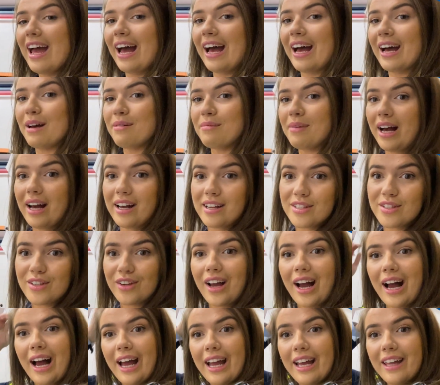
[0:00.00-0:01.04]
as
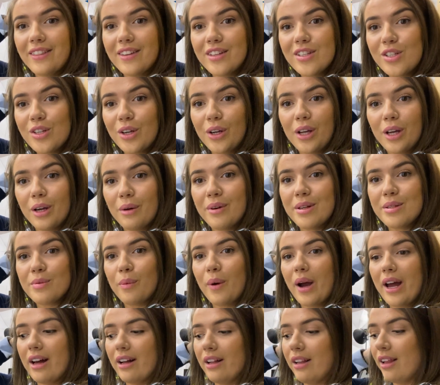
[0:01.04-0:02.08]
do I in the studio as
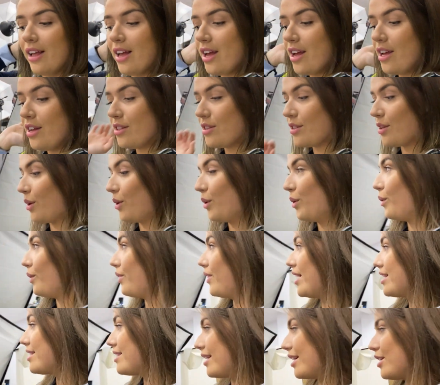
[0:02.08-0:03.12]
well. So
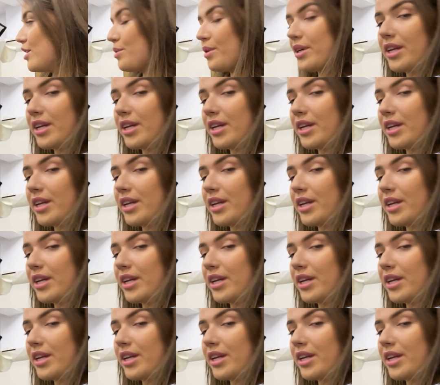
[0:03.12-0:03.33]
this is, I just